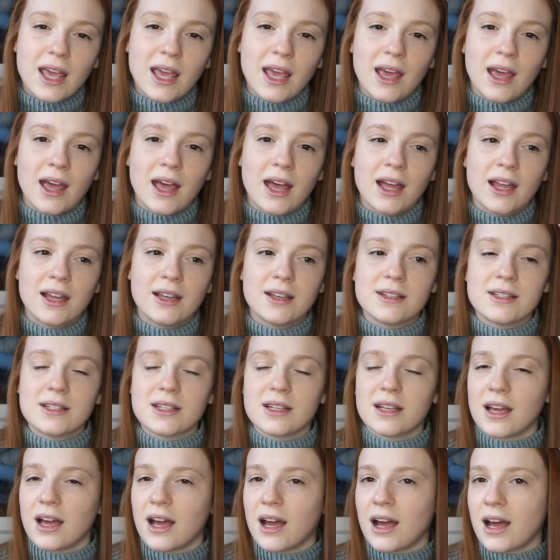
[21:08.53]
and
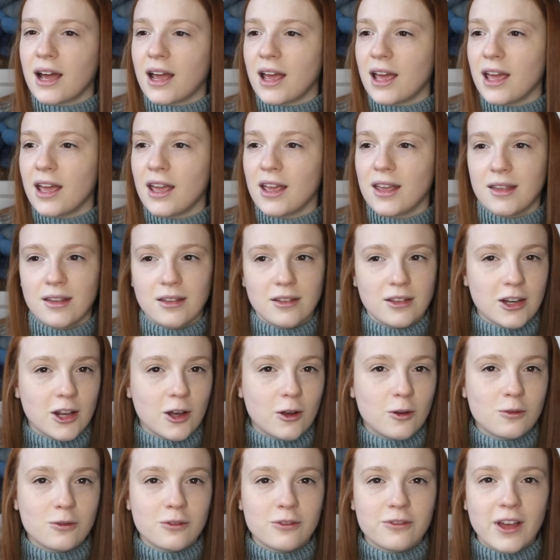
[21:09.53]
I, you
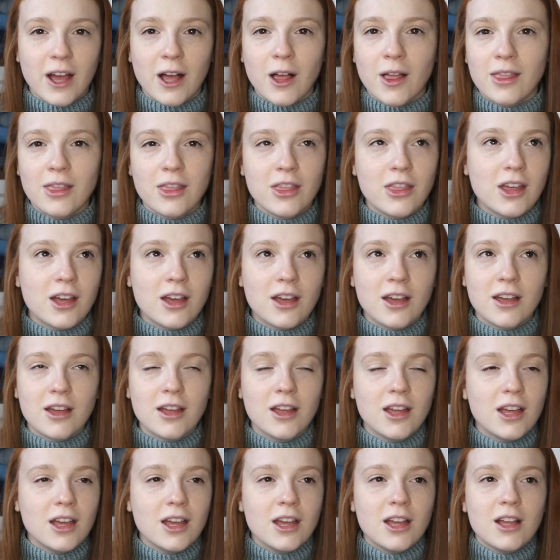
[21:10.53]
know, found the